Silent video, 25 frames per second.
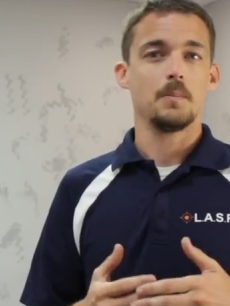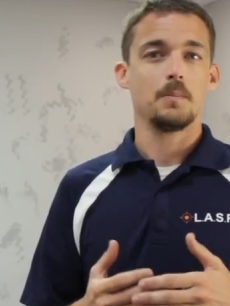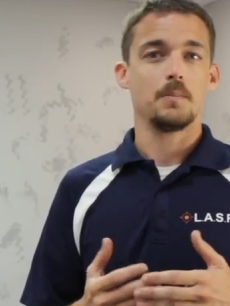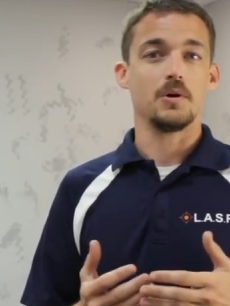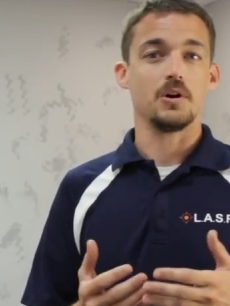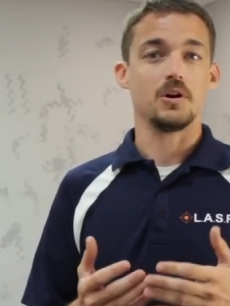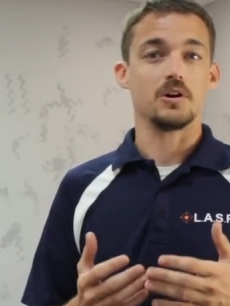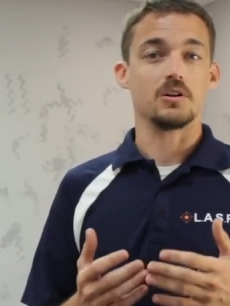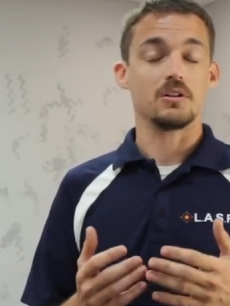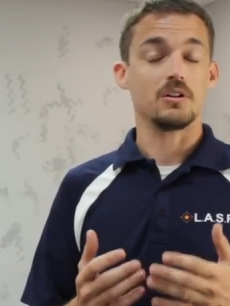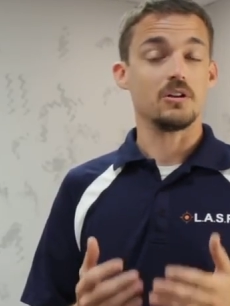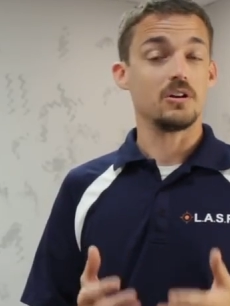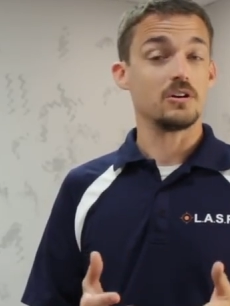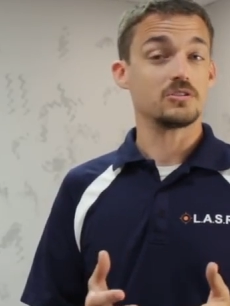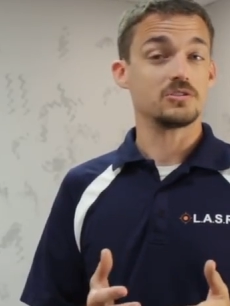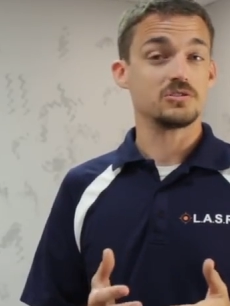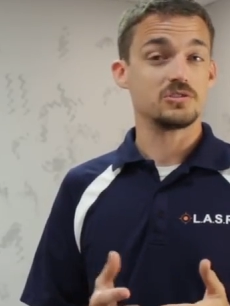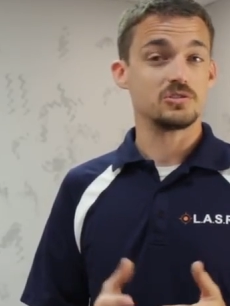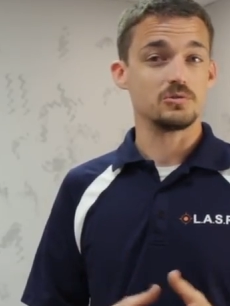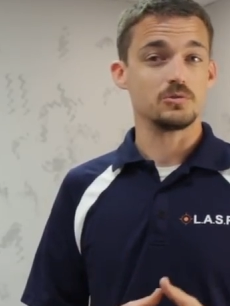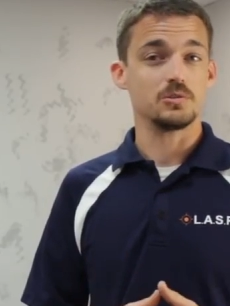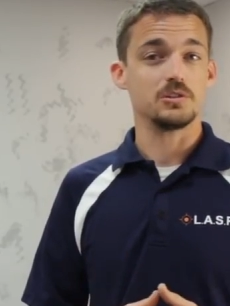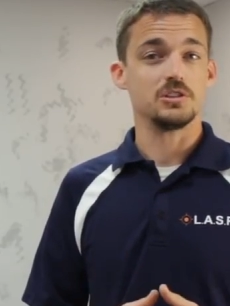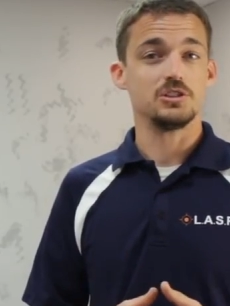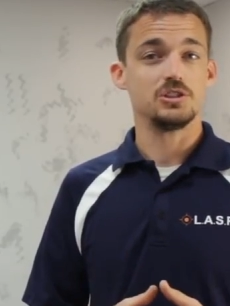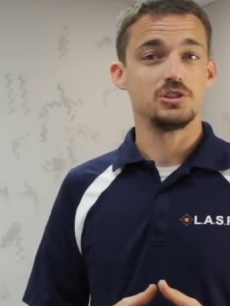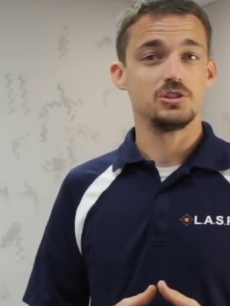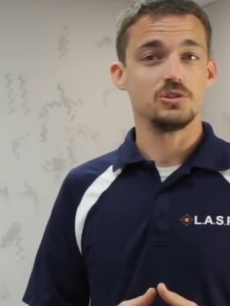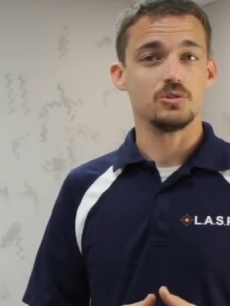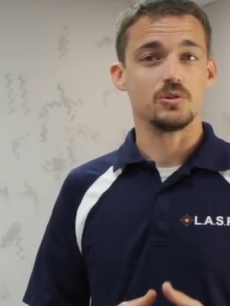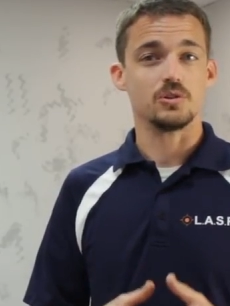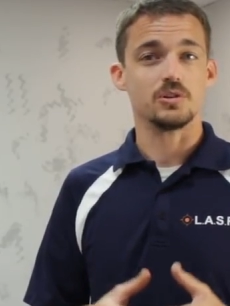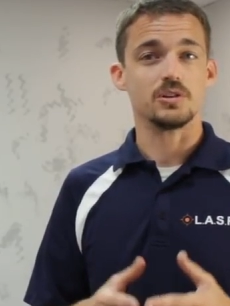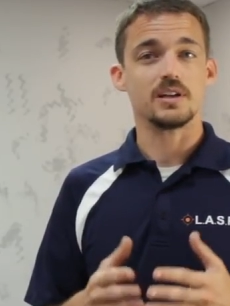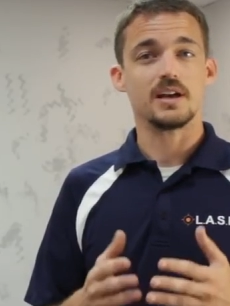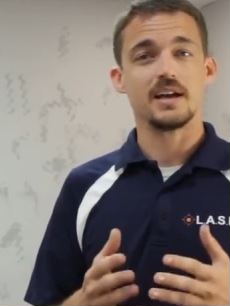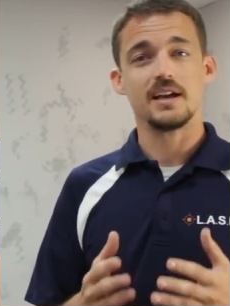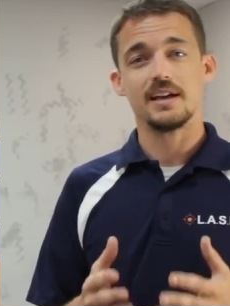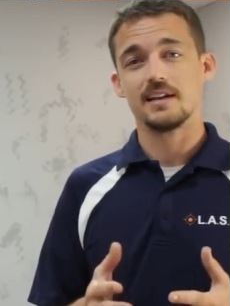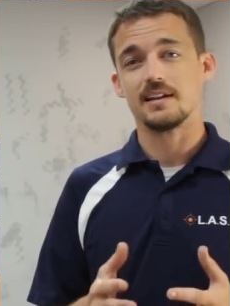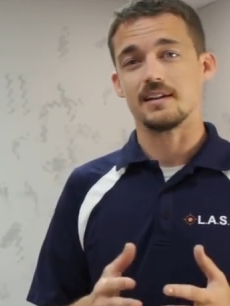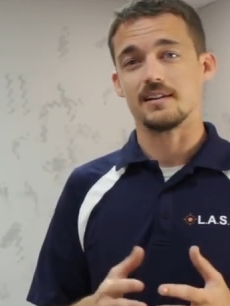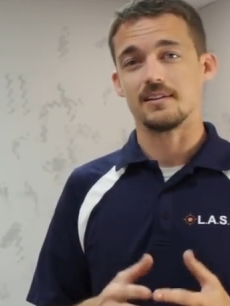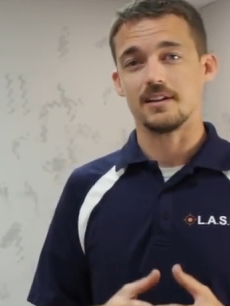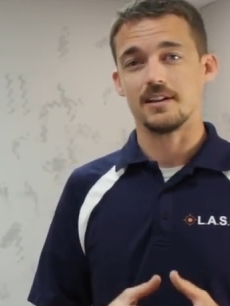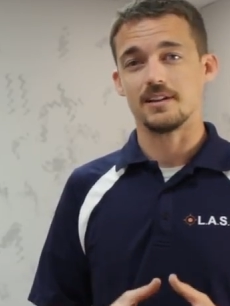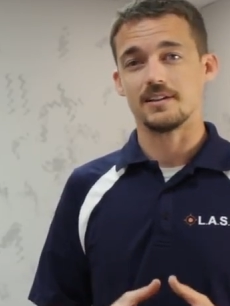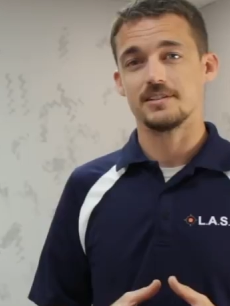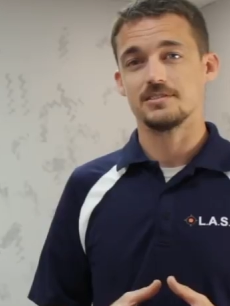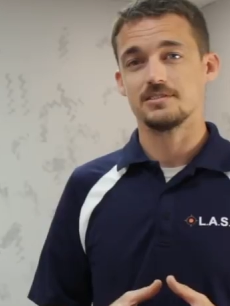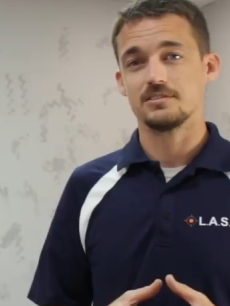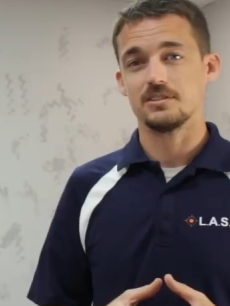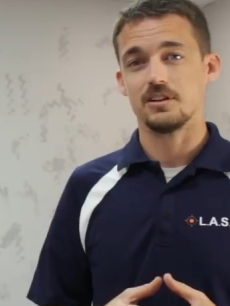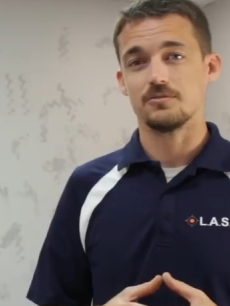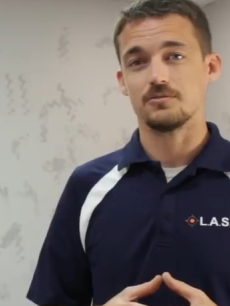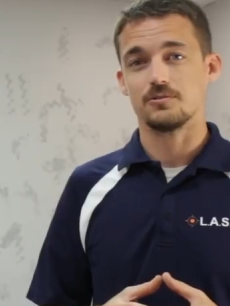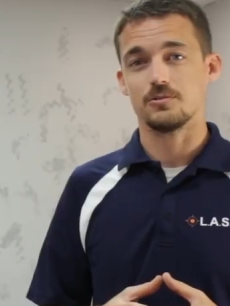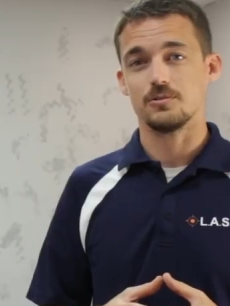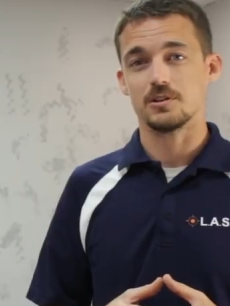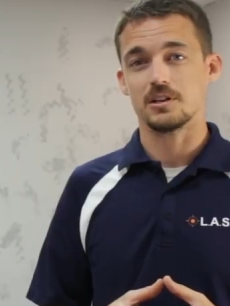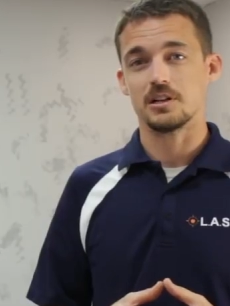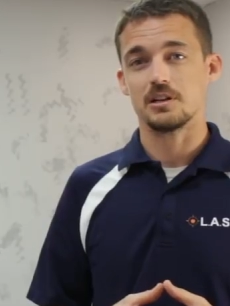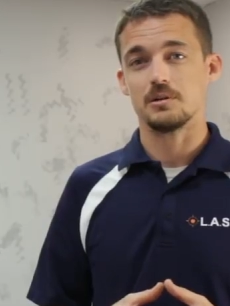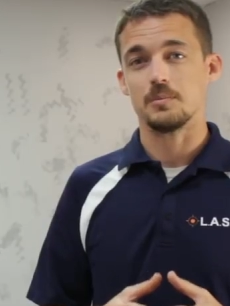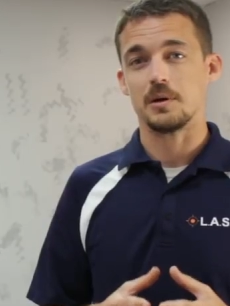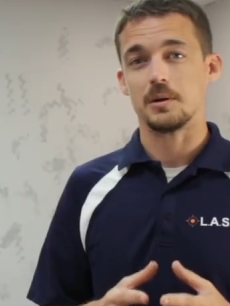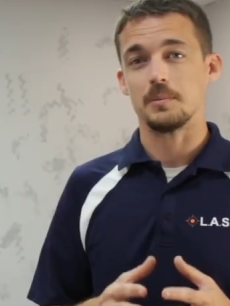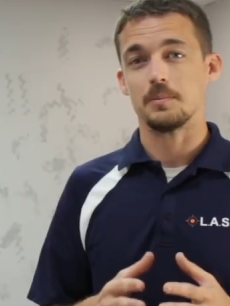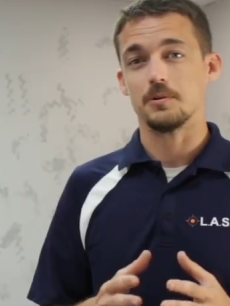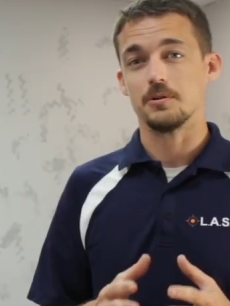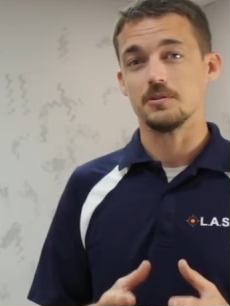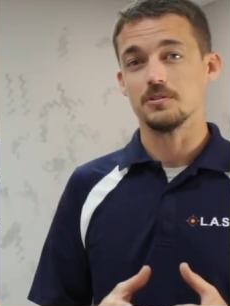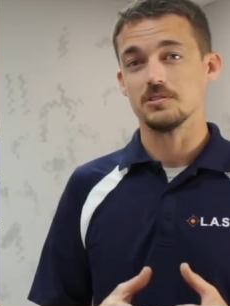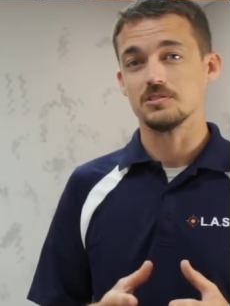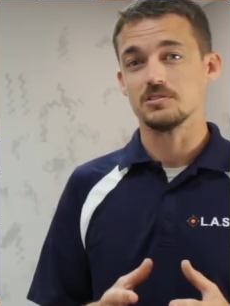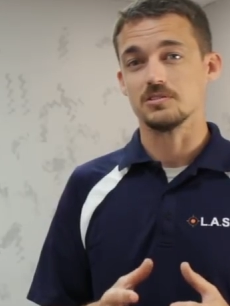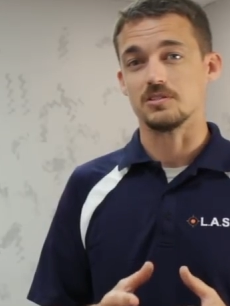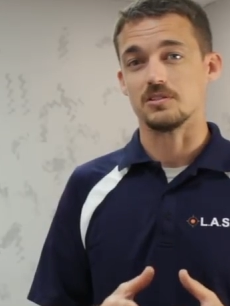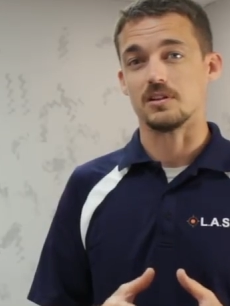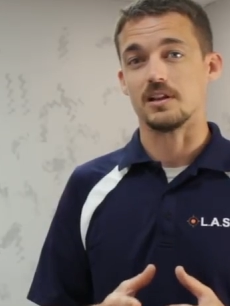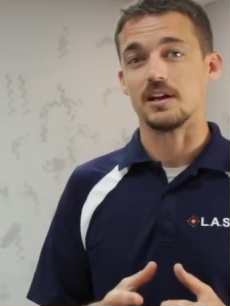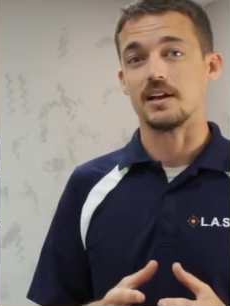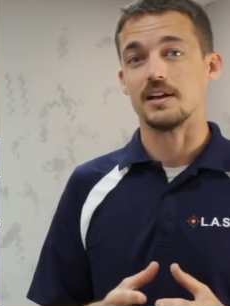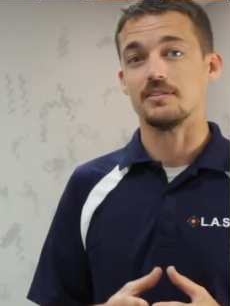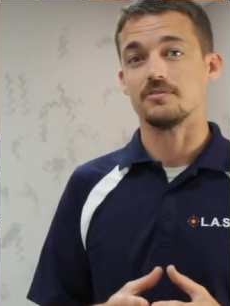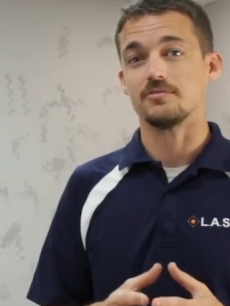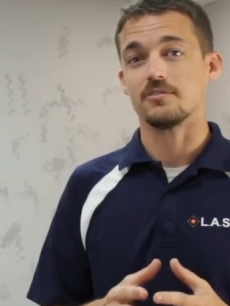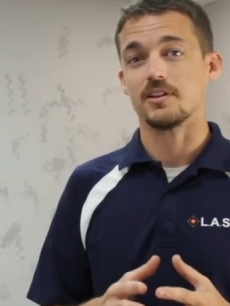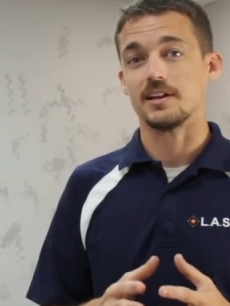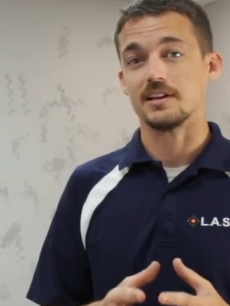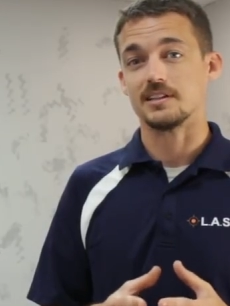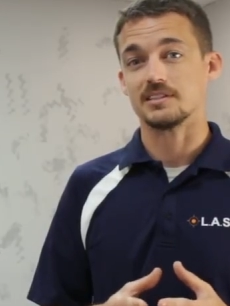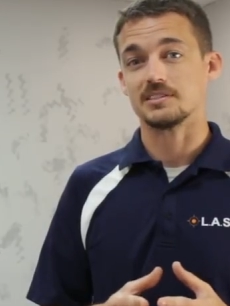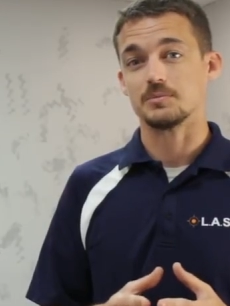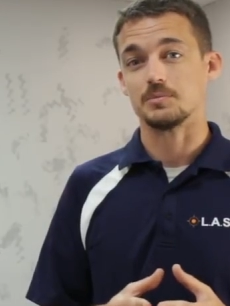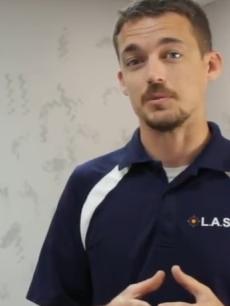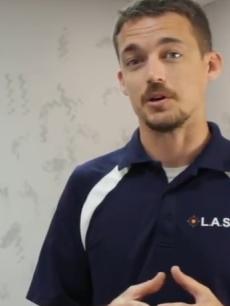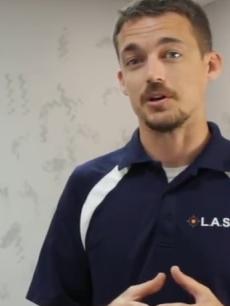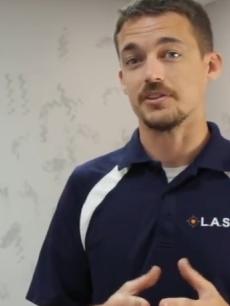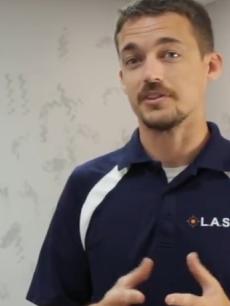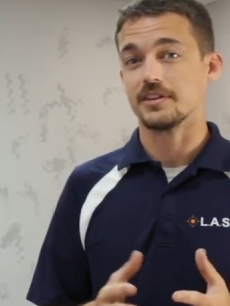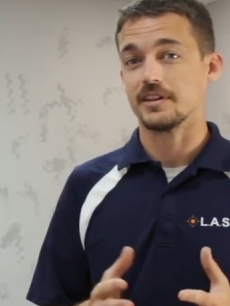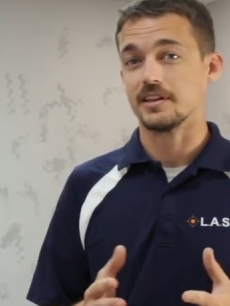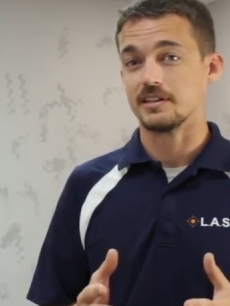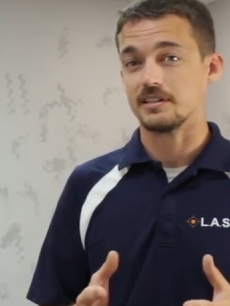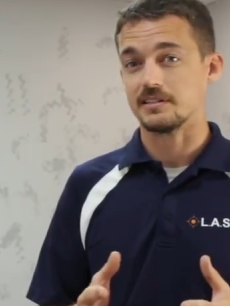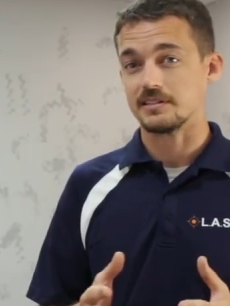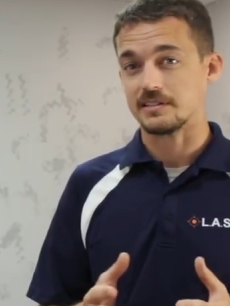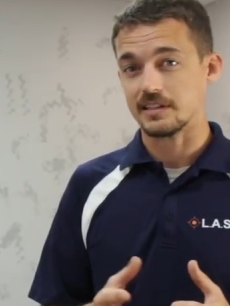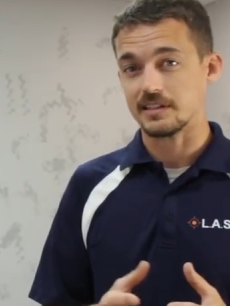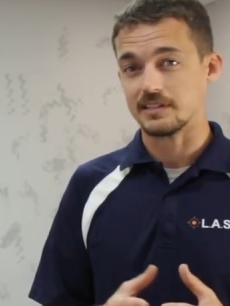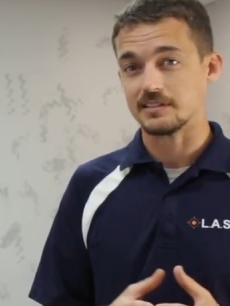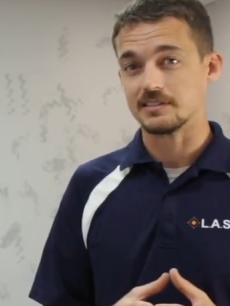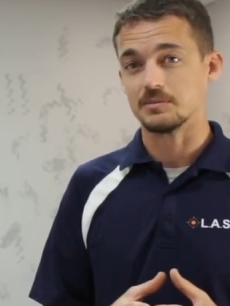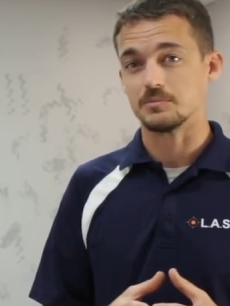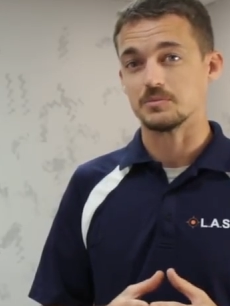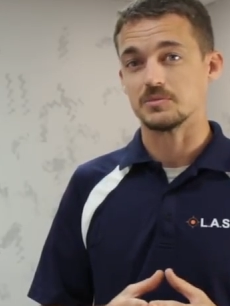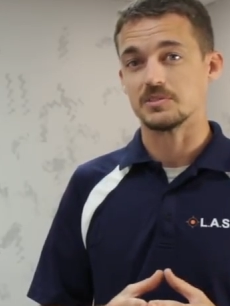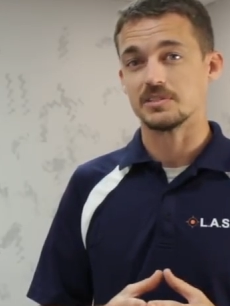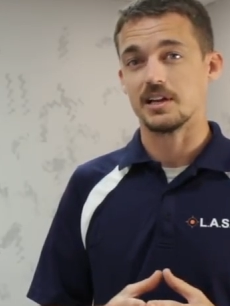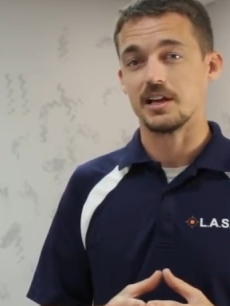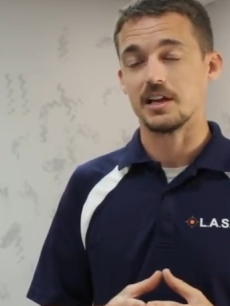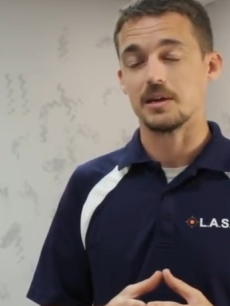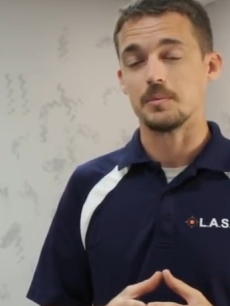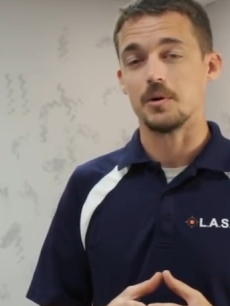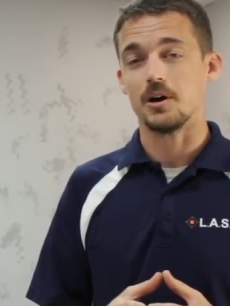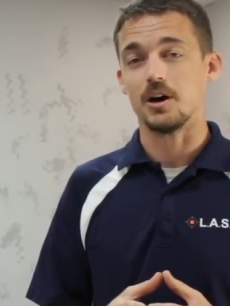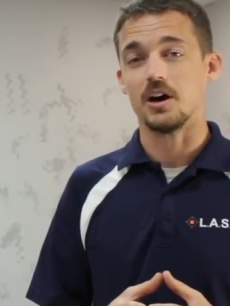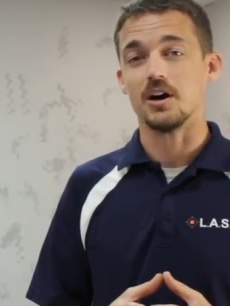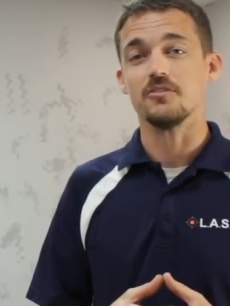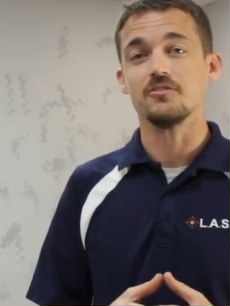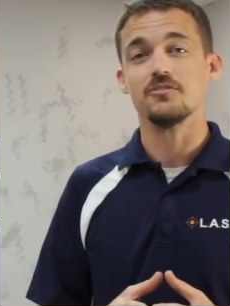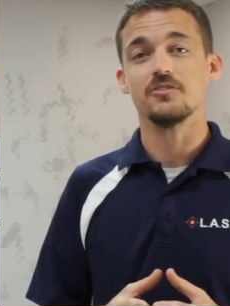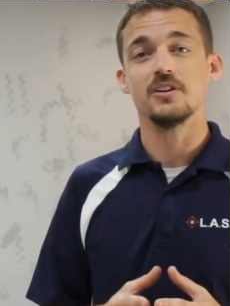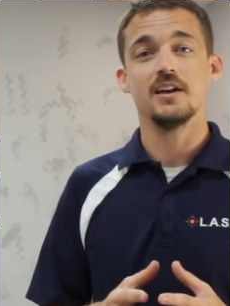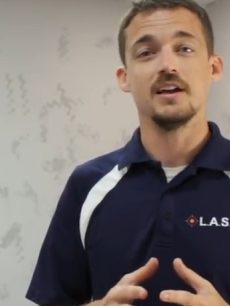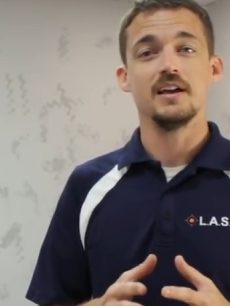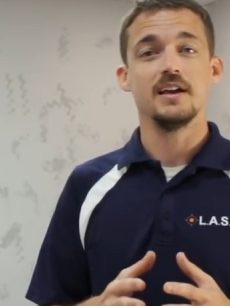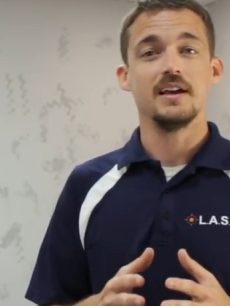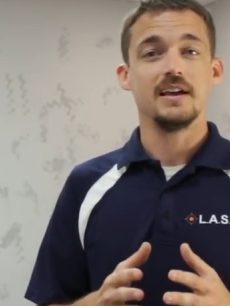But long story short, I had a lot of stuff going into my personal life last month. I had to take some time off.